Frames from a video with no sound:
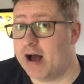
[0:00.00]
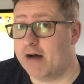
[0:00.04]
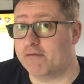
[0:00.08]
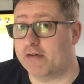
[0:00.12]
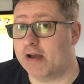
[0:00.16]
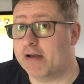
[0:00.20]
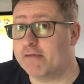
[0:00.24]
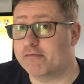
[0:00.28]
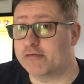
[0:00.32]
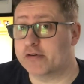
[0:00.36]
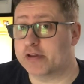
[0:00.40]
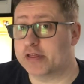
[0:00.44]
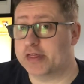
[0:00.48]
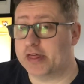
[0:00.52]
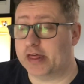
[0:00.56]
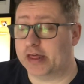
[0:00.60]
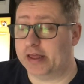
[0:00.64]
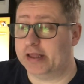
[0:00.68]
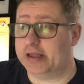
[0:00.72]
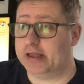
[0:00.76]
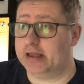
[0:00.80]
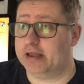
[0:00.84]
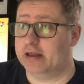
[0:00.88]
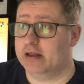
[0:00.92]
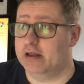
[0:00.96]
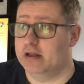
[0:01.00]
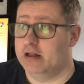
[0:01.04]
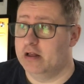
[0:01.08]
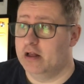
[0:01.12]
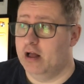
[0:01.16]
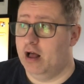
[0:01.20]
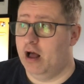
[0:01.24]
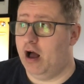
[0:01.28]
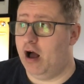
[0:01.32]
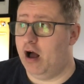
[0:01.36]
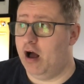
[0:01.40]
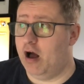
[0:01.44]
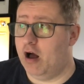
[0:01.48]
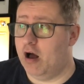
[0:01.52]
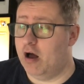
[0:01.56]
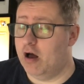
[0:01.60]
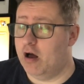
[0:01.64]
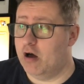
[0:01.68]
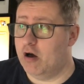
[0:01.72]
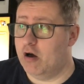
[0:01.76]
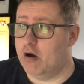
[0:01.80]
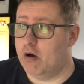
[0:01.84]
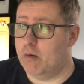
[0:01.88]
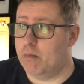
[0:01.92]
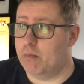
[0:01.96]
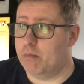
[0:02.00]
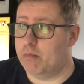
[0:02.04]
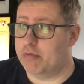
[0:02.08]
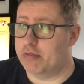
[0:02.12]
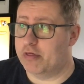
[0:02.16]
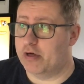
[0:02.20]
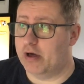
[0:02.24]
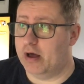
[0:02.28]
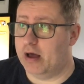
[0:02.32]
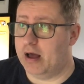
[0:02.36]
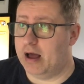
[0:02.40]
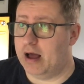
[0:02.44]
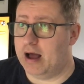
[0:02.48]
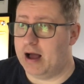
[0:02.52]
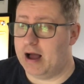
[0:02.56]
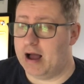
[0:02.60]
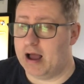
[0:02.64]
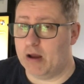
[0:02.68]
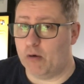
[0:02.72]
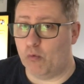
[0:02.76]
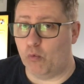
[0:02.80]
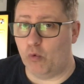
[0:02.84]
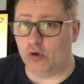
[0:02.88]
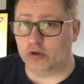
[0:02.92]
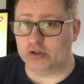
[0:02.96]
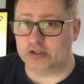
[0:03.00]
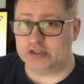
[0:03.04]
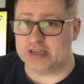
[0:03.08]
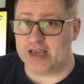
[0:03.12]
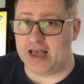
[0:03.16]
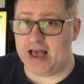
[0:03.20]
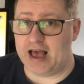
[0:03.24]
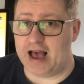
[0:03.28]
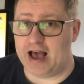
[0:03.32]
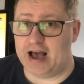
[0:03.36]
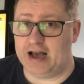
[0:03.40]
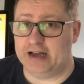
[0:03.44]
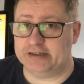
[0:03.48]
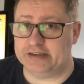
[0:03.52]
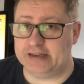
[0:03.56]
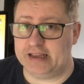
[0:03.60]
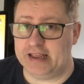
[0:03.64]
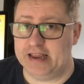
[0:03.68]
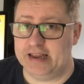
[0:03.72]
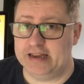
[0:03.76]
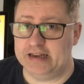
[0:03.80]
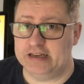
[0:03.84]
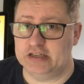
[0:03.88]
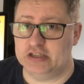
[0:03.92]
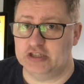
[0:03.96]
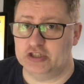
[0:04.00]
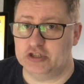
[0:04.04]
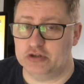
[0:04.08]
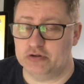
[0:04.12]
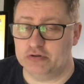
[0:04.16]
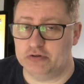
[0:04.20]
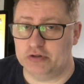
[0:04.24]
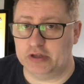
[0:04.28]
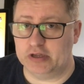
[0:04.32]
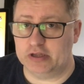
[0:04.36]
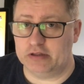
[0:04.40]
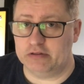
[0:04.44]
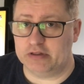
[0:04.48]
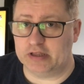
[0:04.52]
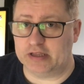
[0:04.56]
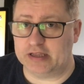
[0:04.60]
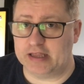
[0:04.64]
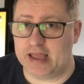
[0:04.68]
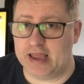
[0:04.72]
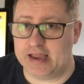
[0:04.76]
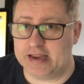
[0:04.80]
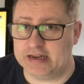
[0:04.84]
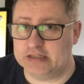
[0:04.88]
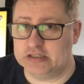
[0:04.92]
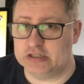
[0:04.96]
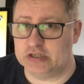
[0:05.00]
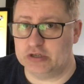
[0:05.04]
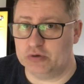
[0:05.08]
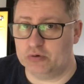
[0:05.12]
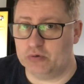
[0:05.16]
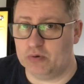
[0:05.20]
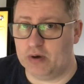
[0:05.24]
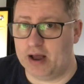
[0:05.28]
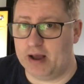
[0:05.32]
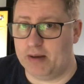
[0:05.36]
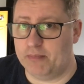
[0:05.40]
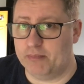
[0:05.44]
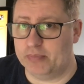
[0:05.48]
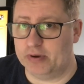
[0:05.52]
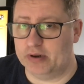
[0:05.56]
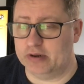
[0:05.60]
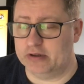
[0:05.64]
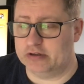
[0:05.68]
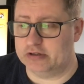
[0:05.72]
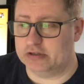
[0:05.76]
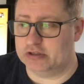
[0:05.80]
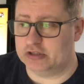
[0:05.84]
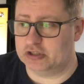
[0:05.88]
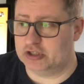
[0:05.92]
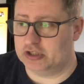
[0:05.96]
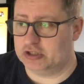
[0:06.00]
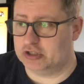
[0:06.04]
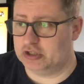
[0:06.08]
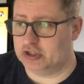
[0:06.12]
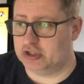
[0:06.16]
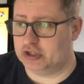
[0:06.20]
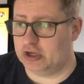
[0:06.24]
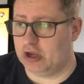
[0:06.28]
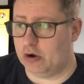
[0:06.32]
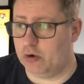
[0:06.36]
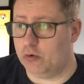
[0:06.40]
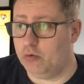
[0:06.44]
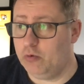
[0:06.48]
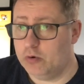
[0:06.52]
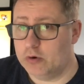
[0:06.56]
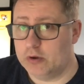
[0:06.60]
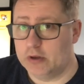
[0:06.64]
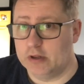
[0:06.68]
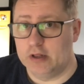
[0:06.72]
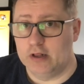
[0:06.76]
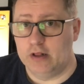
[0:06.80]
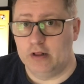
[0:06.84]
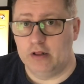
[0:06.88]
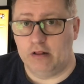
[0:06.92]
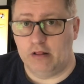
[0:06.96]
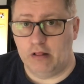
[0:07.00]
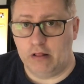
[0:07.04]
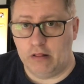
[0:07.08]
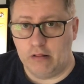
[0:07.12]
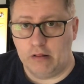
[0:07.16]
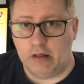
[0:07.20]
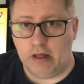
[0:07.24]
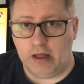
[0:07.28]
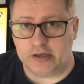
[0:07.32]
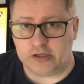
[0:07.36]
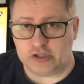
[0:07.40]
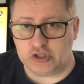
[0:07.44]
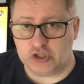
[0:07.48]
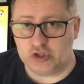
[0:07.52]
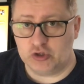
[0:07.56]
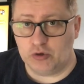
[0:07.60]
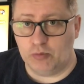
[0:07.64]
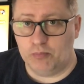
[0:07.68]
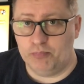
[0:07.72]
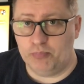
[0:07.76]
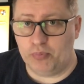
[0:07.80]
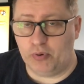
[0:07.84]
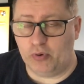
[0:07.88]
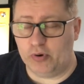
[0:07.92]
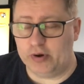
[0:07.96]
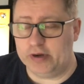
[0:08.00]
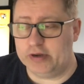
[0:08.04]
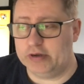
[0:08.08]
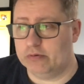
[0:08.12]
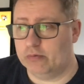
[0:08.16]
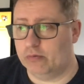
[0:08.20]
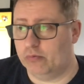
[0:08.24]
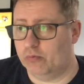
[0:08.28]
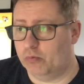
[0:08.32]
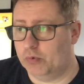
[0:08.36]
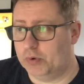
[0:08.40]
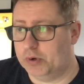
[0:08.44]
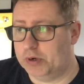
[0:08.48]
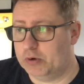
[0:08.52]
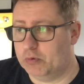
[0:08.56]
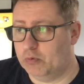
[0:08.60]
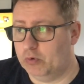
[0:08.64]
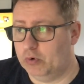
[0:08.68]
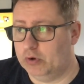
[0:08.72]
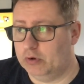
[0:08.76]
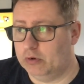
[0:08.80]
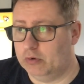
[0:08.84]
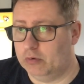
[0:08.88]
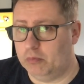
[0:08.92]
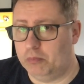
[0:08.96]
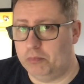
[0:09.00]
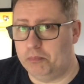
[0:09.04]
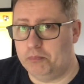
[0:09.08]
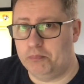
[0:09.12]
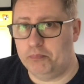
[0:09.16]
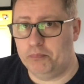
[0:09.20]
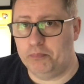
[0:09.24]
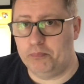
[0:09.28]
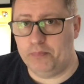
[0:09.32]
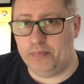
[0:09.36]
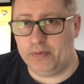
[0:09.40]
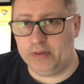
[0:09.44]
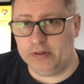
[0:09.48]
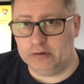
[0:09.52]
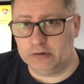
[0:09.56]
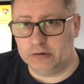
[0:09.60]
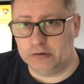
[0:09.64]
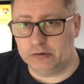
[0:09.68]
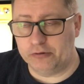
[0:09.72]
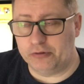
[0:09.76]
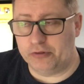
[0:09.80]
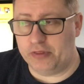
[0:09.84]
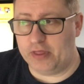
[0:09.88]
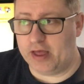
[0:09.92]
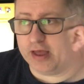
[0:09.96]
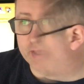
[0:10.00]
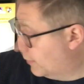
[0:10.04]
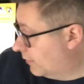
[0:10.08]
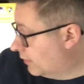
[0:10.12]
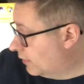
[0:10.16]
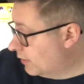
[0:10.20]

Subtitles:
everything that I want to add into the K2 ambulance. So at some point we will build that.